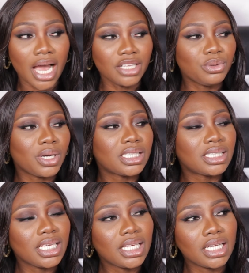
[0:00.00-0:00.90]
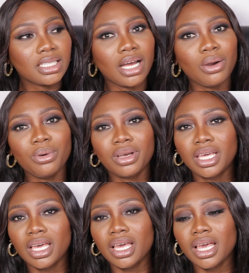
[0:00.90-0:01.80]
and you are thinking that,
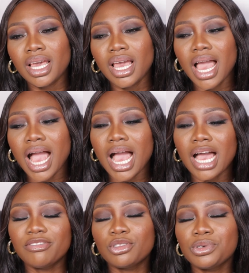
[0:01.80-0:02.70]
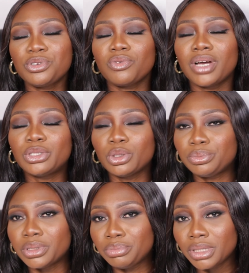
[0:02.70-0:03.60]
okay, I've switched over to
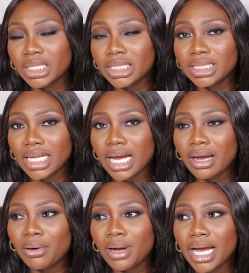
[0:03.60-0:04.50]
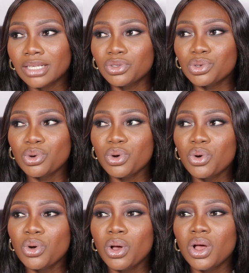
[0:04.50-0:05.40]
prepaid now, and
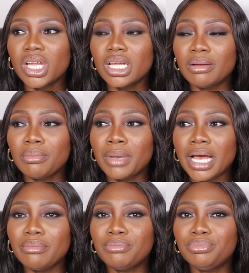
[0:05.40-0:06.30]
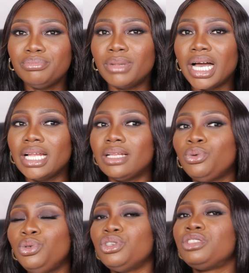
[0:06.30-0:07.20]
so my
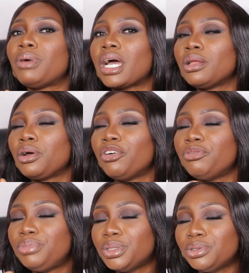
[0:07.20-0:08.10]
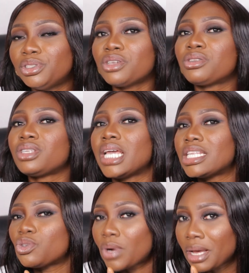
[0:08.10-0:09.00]
huge backlog of bill just
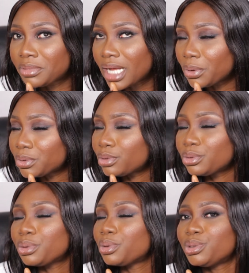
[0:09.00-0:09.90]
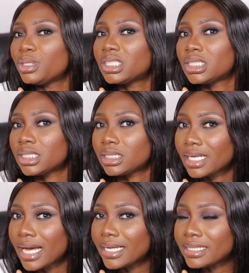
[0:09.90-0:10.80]
gets wiped out. No, it doesn't,
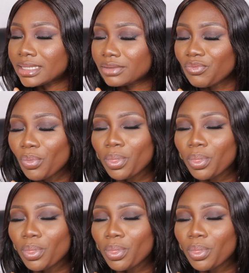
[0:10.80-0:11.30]
guys.